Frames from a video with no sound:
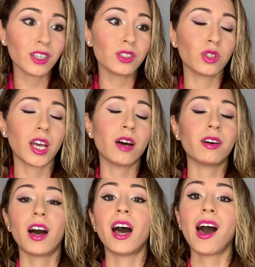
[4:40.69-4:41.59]
so you have
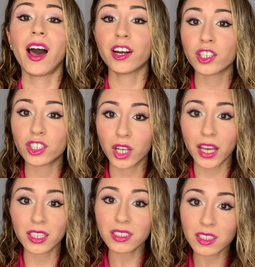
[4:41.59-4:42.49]
a higher
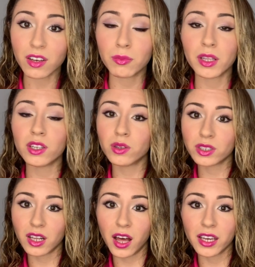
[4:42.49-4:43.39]
chance of meeting those
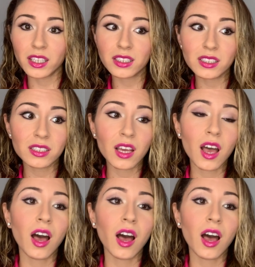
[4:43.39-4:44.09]
clients.